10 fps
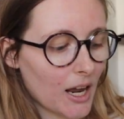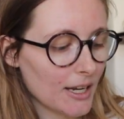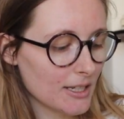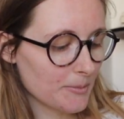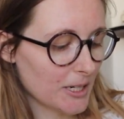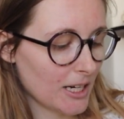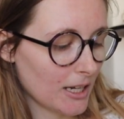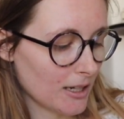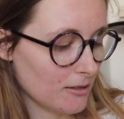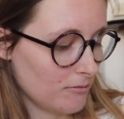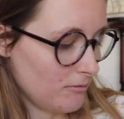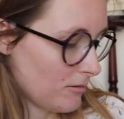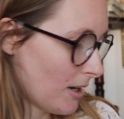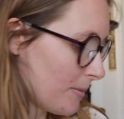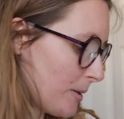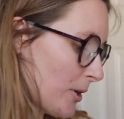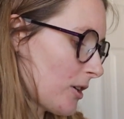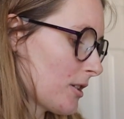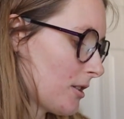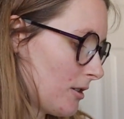I ended up getting how many
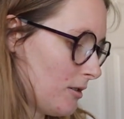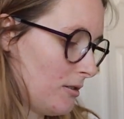books?